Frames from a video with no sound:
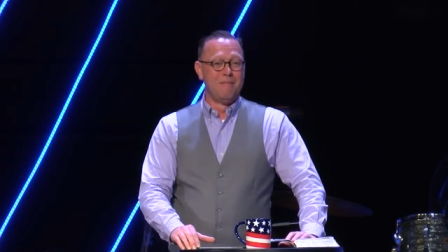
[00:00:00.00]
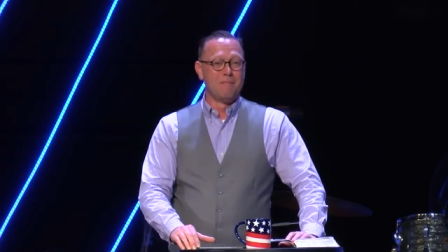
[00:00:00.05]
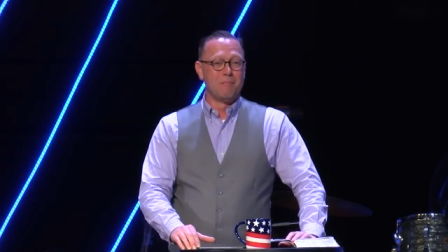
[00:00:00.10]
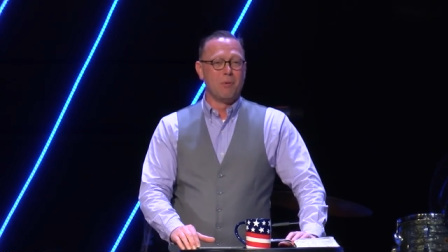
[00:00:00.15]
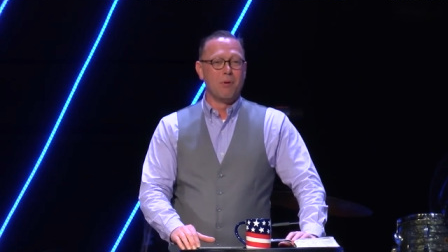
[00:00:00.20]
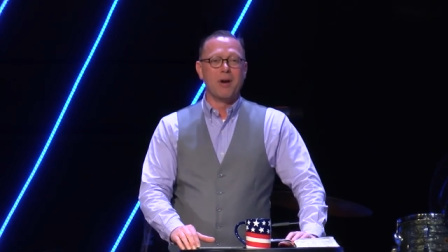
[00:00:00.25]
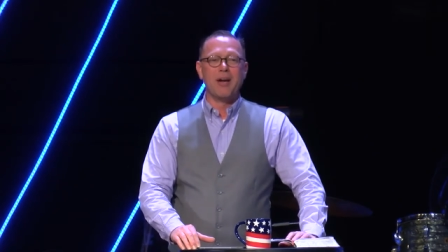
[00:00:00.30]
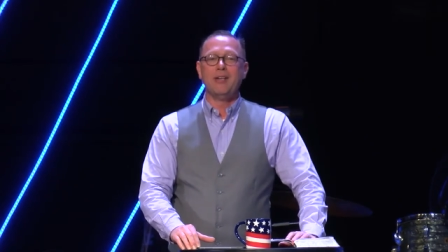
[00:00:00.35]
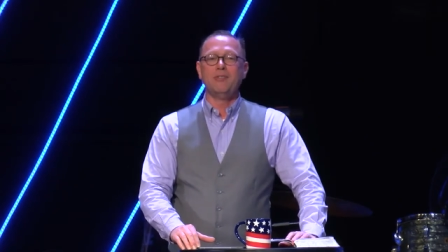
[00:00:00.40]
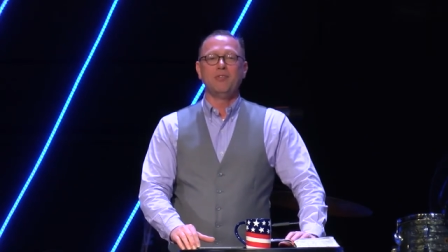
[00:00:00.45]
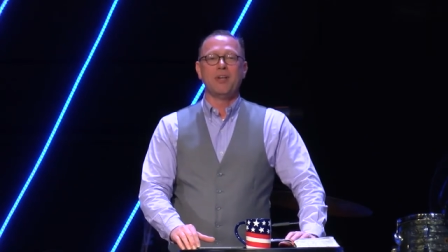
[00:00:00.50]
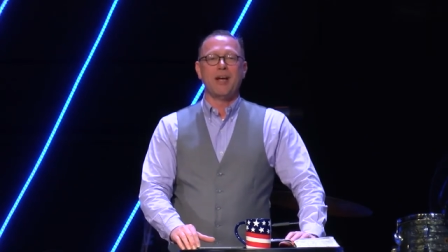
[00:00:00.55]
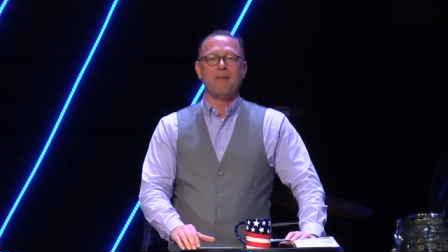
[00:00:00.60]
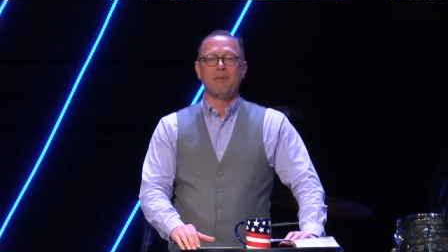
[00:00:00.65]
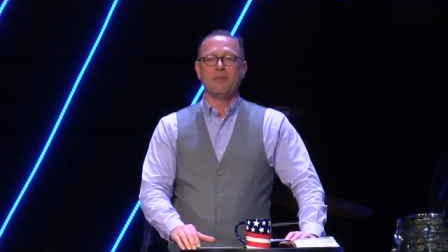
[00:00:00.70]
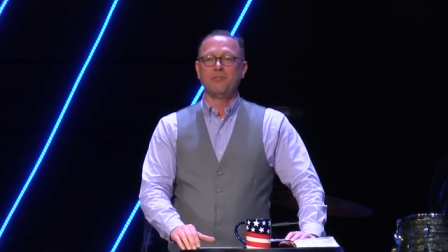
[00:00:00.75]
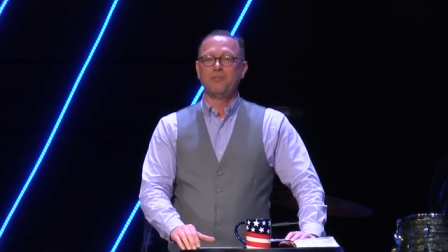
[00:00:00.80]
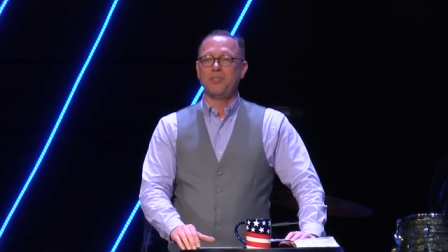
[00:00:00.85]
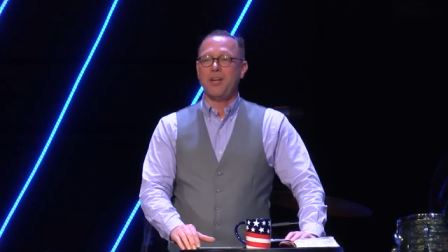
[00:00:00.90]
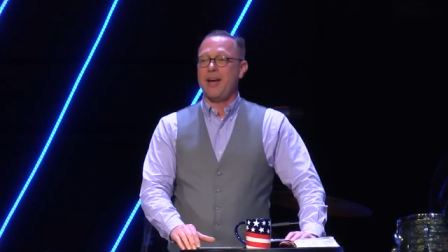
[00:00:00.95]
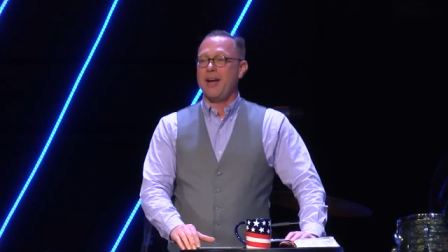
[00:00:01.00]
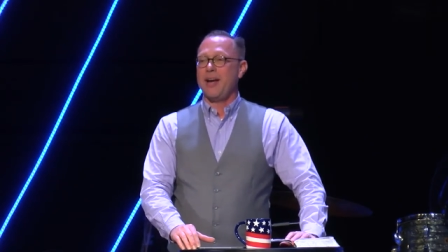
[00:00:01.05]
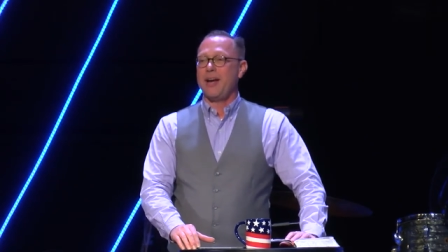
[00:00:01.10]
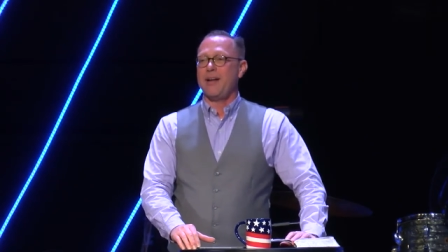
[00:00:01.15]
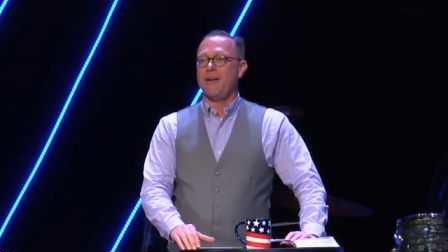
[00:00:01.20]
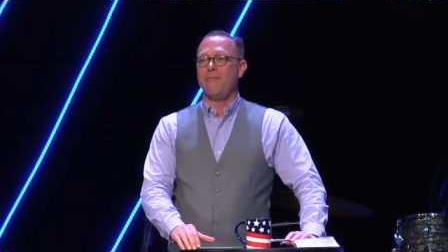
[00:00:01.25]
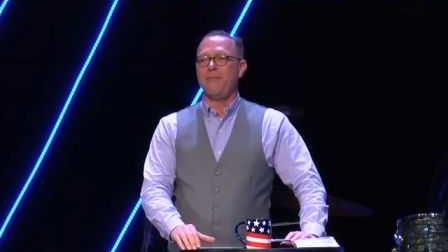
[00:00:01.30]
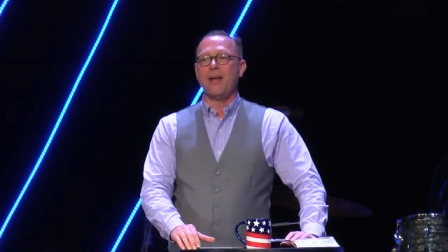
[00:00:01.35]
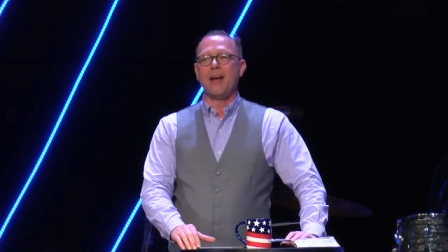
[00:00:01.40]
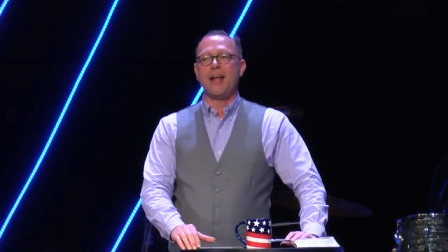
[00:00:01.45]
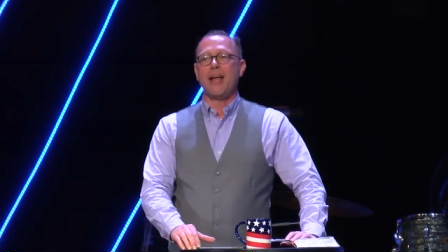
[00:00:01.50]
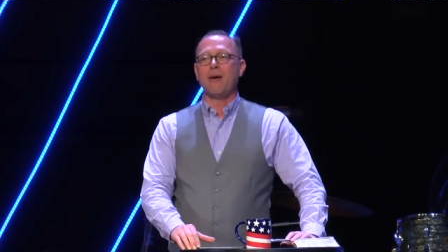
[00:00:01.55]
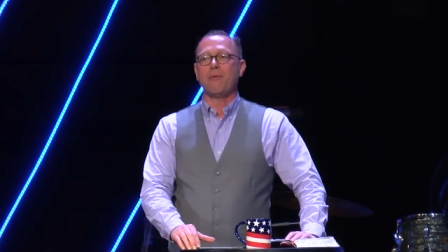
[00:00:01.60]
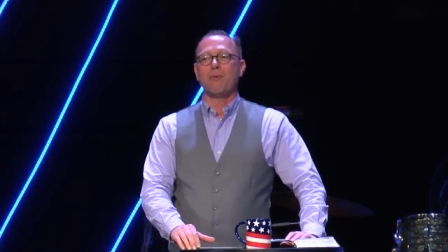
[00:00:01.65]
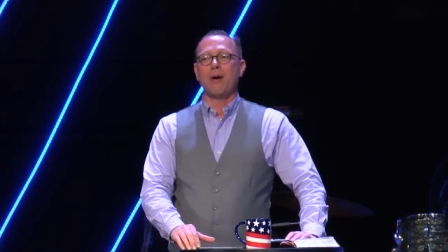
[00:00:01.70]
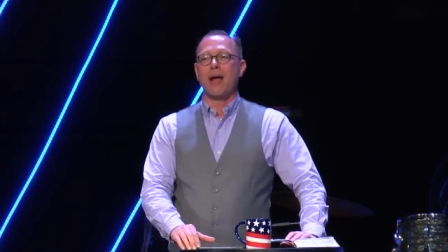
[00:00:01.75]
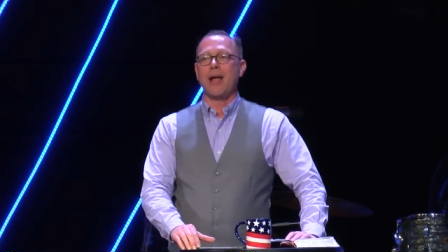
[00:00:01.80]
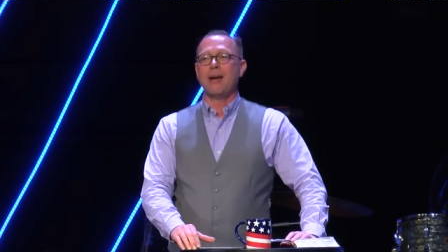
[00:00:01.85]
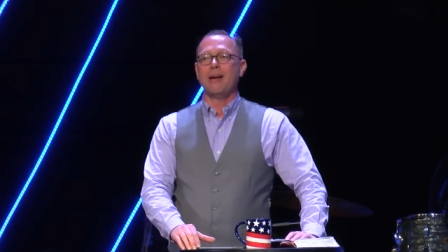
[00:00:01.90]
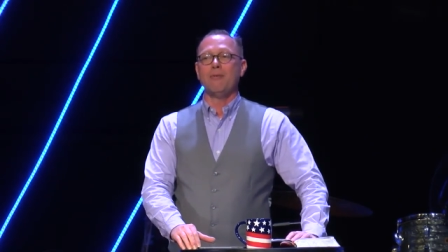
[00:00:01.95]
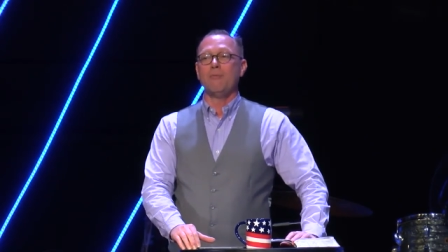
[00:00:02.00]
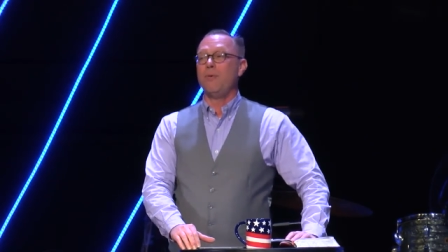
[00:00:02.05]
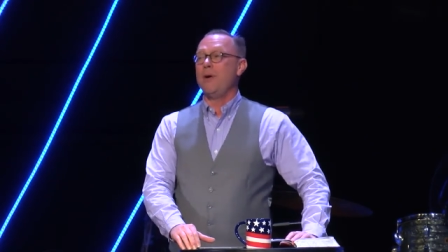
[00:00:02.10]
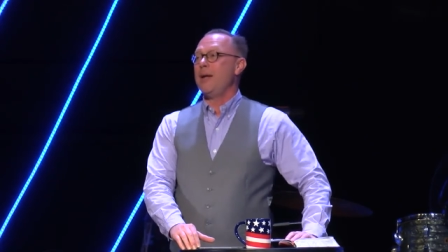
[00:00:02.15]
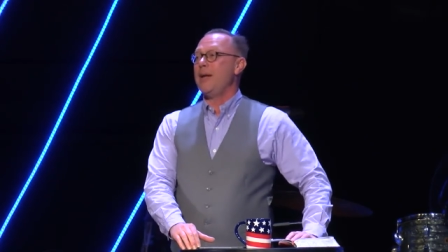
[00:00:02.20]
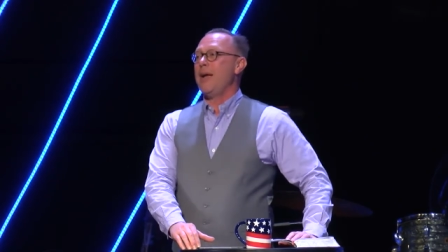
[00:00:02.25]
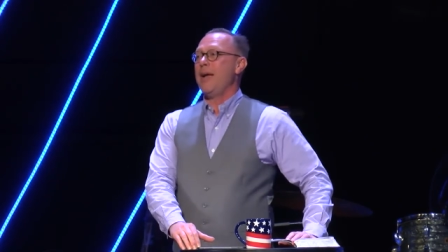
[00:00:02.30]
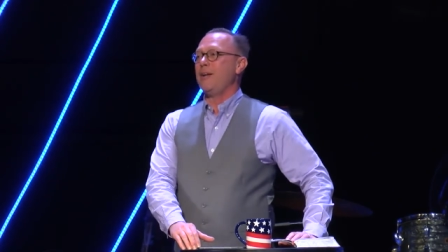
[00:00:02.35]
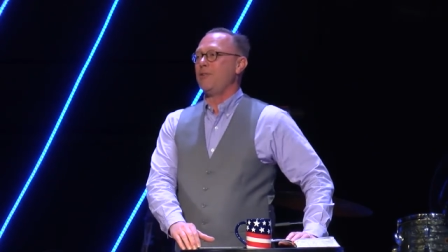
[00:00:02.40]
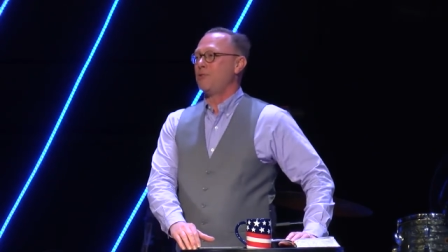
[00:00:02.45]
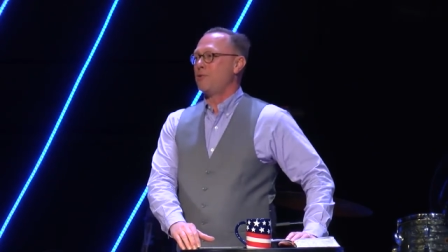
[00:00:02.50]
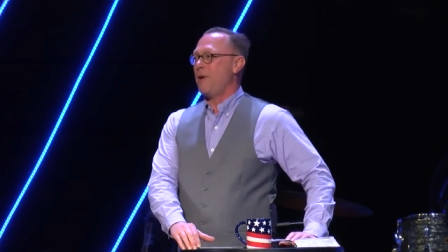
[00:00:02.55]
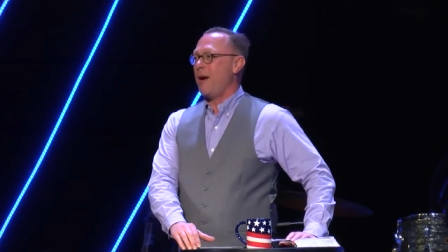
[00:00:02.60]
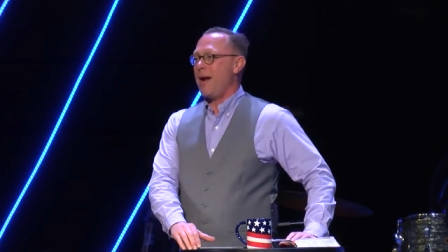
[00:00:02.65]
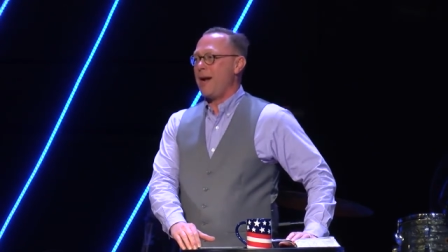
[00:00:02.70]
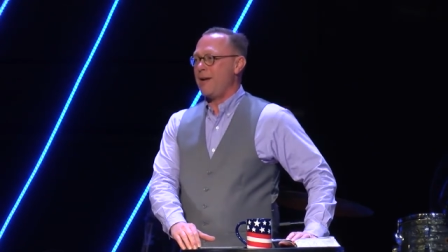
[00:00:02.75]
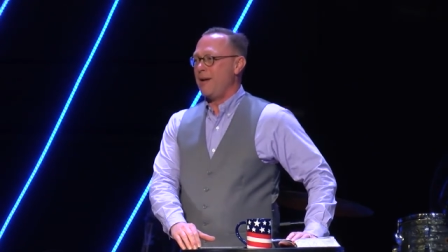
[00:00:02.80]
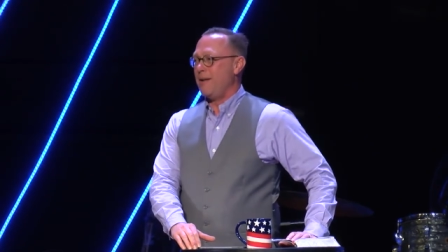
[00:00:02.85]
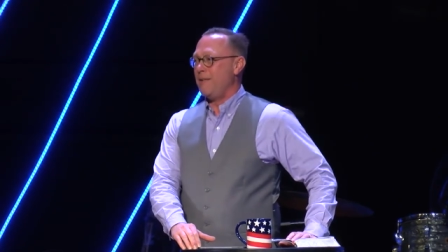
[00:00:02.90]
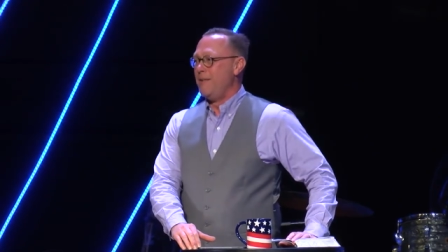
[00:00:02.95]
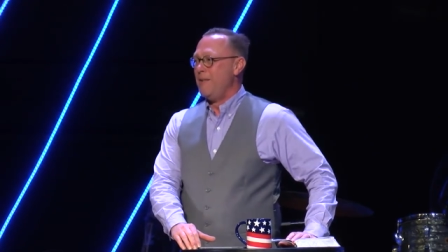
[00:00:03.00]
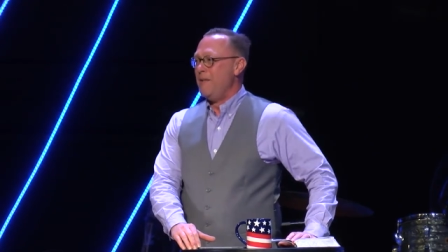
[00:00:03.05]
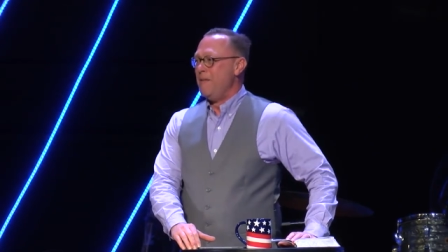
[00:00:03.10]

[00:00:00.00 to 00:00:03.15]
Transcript: Marines have a saying if it ain't raining, we ain't training.